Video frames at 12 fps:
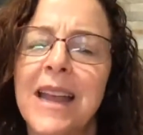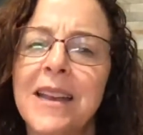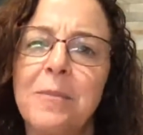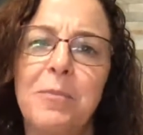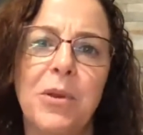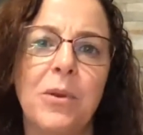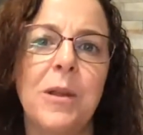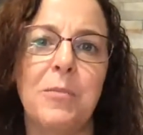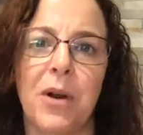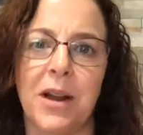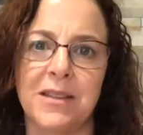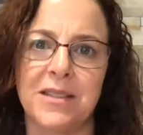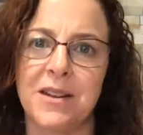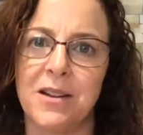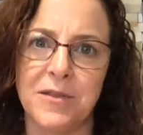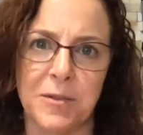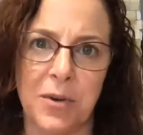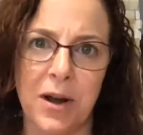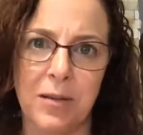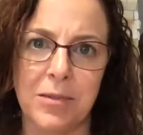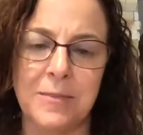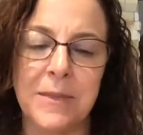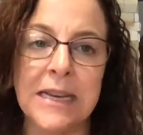Any beauty product solves a problem.